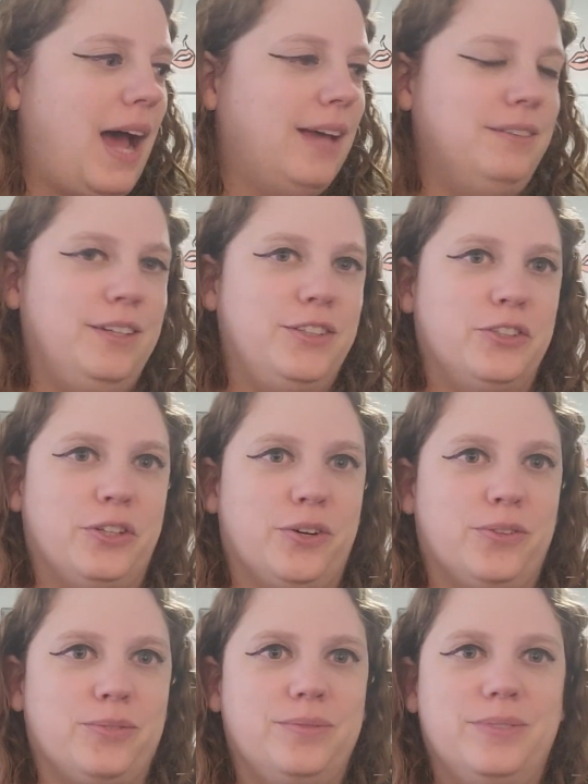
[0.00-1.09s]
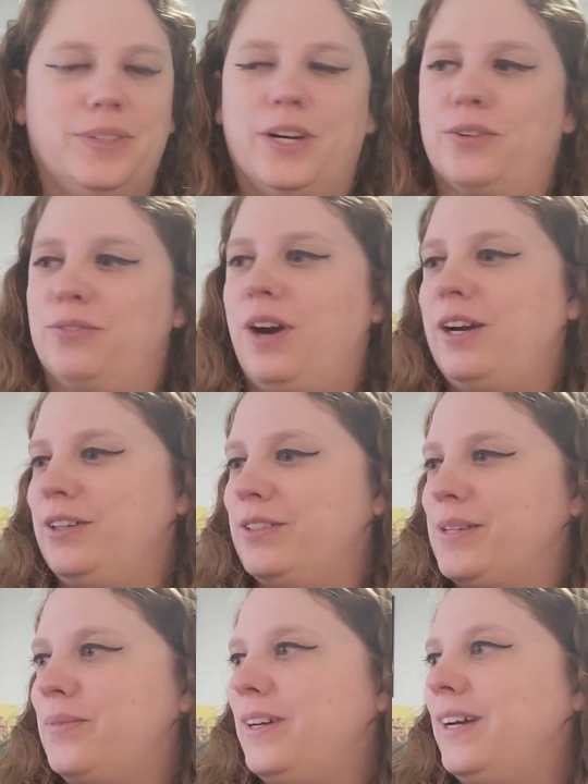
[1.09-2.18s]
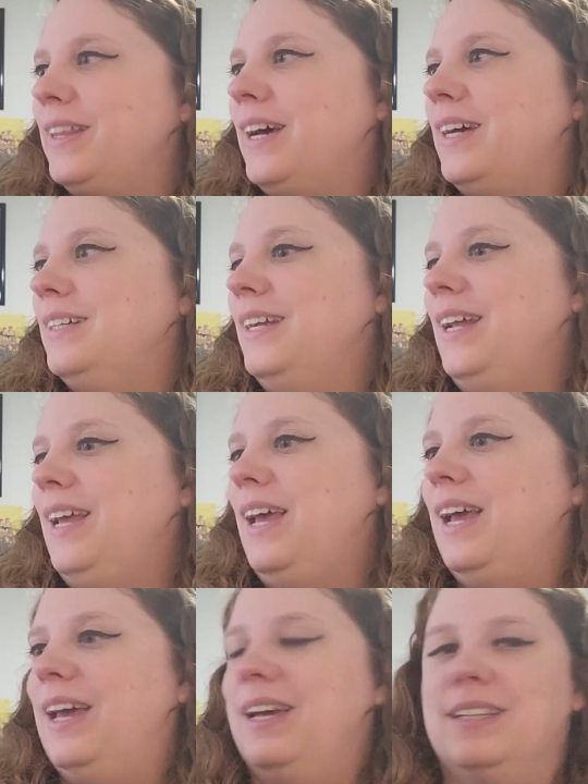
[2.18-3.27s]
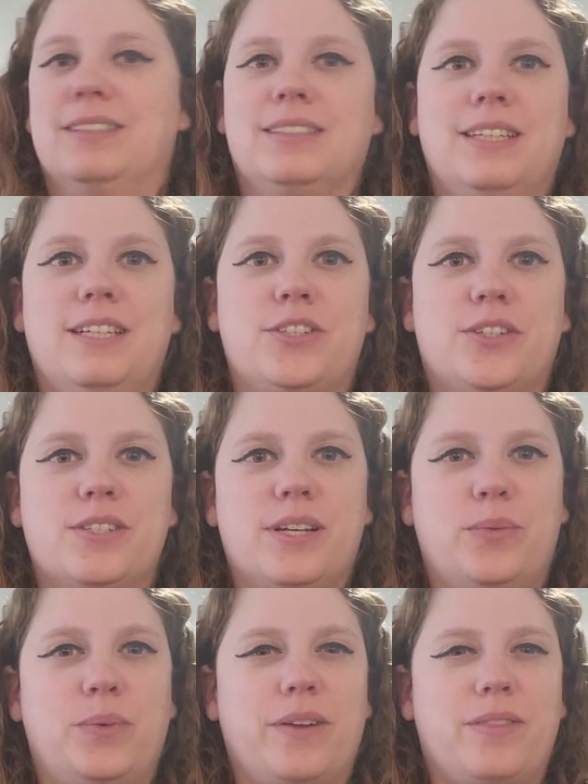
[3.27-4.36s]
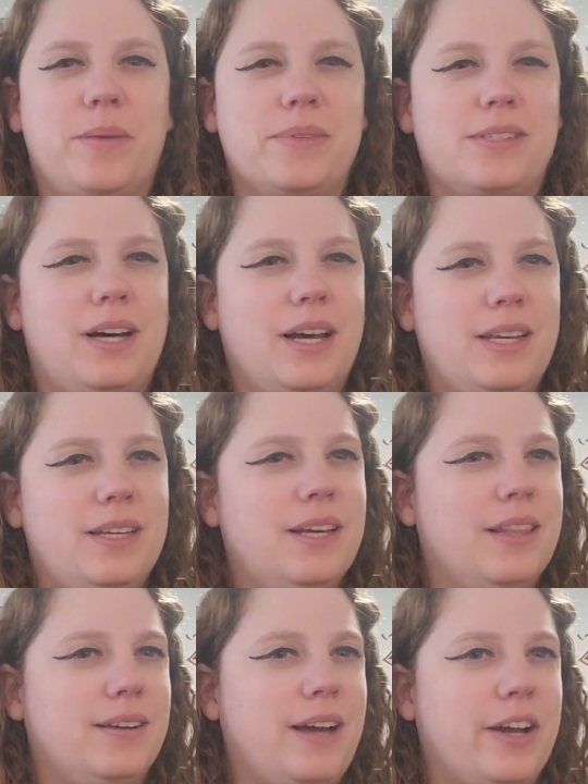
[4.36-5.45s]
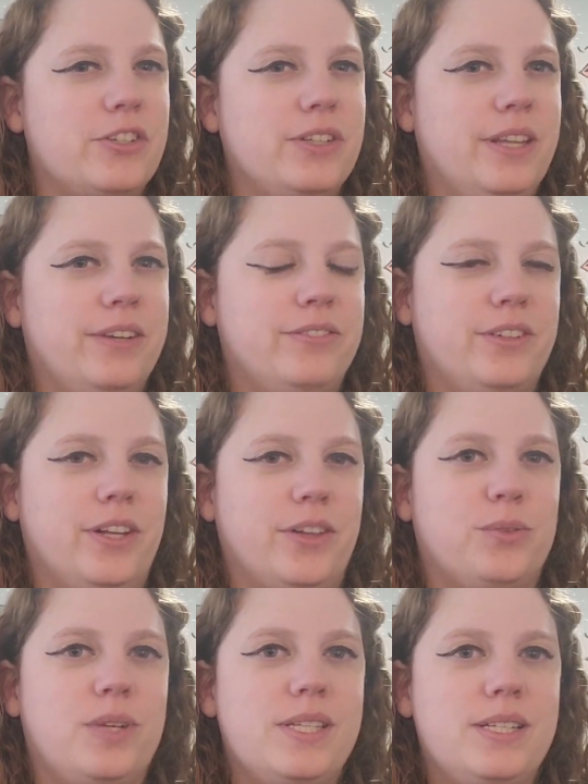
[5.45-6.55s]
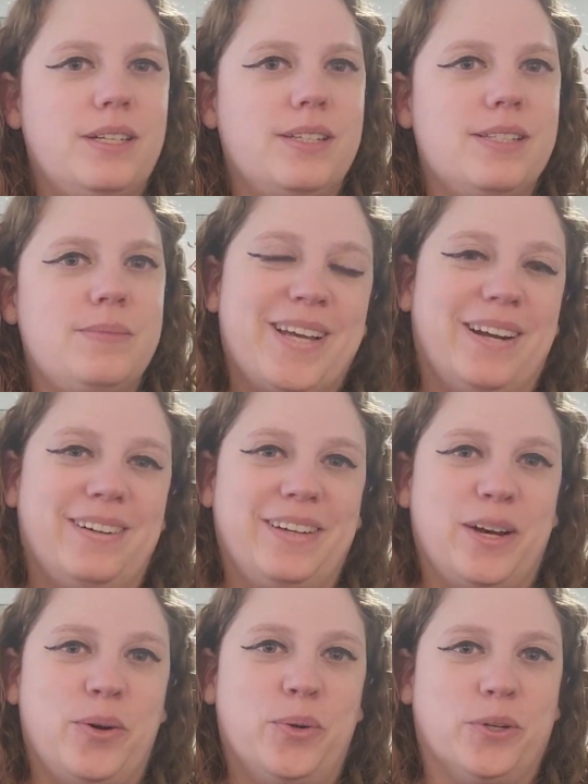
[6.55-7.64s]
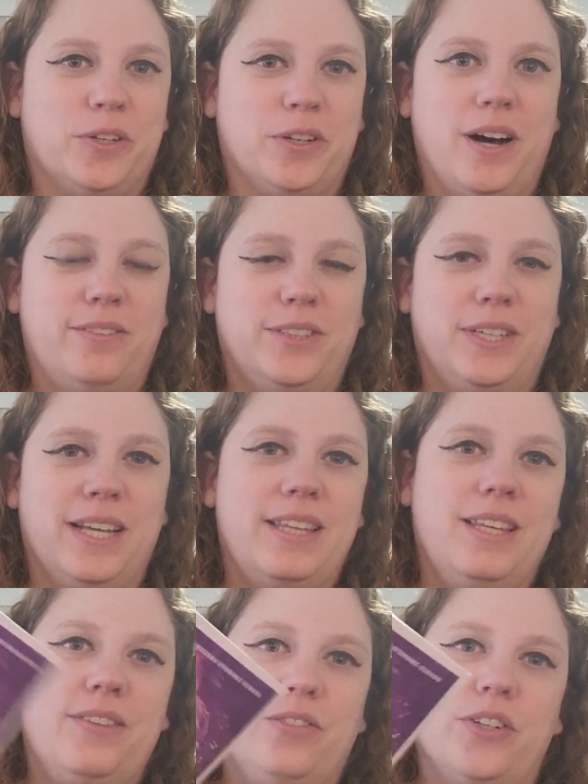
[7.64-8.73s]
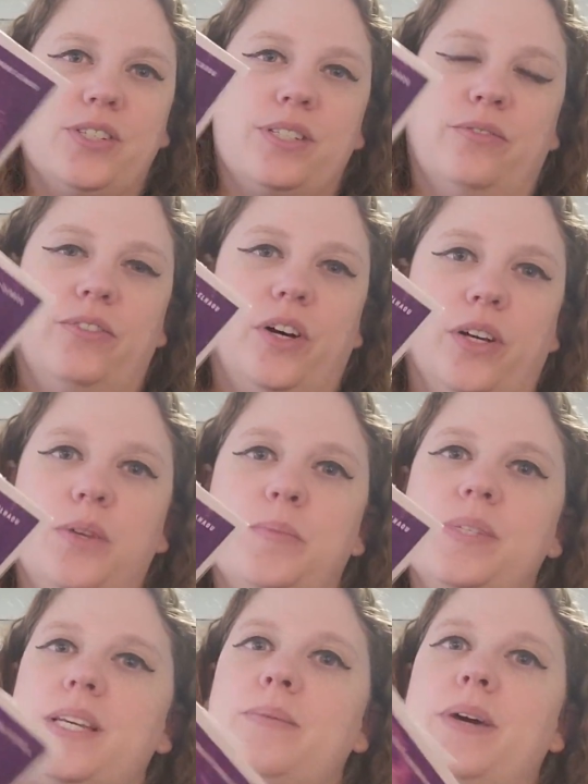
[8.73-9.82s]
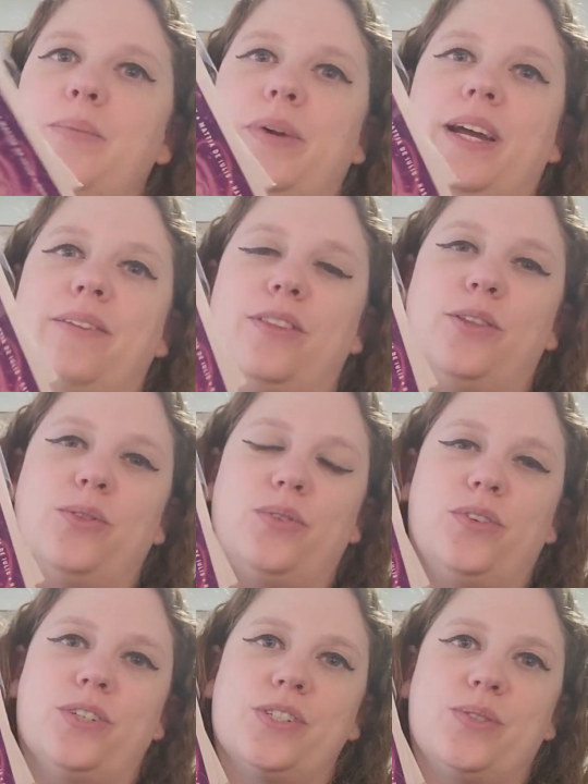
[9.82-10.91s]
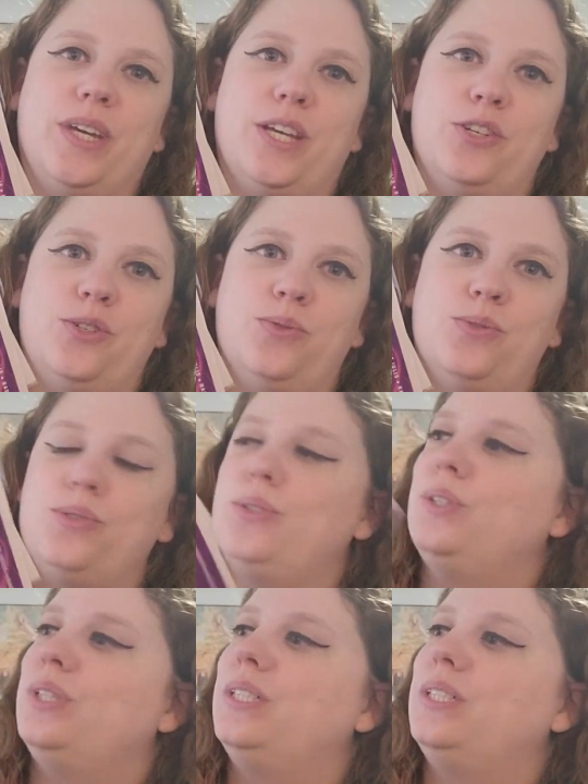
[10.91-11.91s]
island or on a rock or something like that. And it turns out one of them is lying and they're actually there for another reason. It's just kind of like a horror novel. I think the first volume has come out, but I have to go through the first three issues.